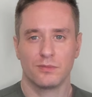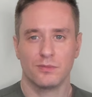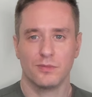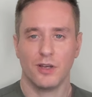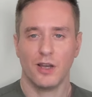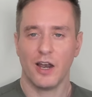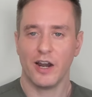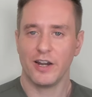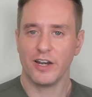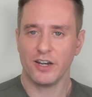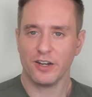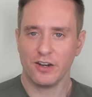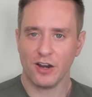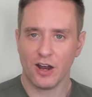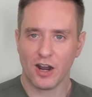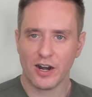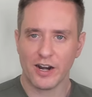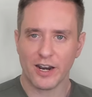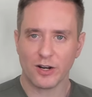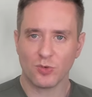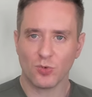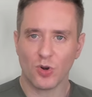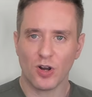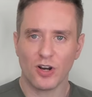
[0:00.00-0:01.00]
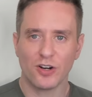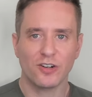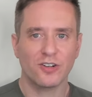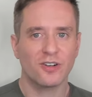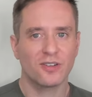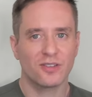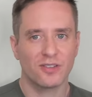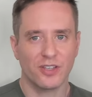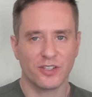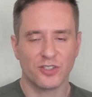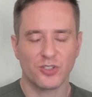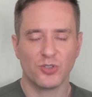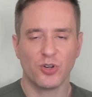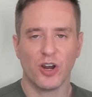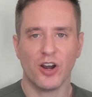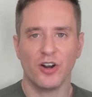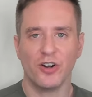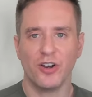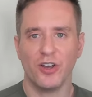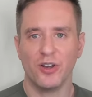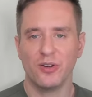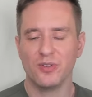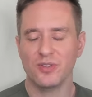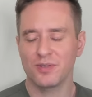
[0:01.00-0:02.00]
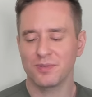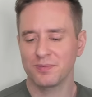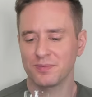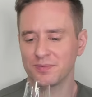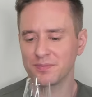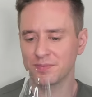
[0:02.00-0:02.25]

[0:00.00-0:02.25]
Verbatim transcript: I did not add water. Let's try our nose.